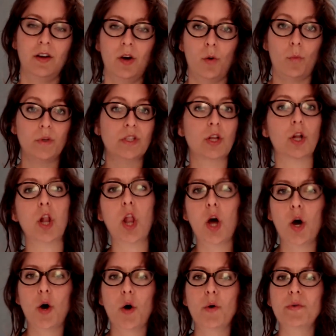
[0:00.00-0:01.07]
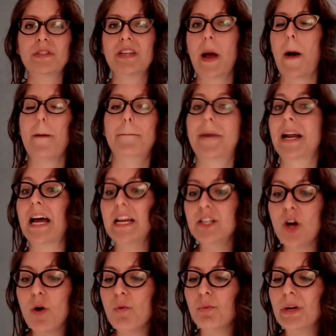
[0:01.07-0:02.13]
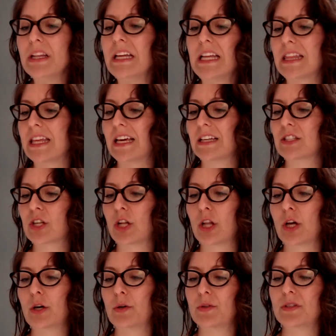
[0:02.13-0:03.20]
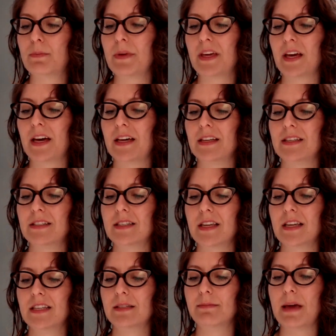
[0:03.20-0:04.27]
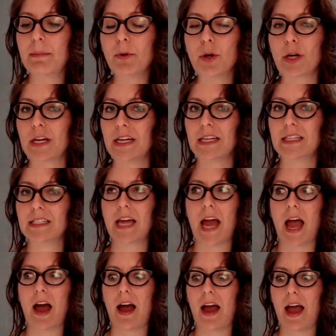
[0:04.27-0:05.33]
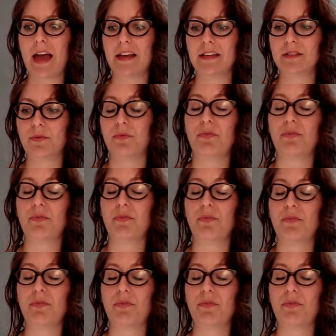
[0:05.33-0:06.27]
was closed, but I don't really think it's closed because his memories and his feelings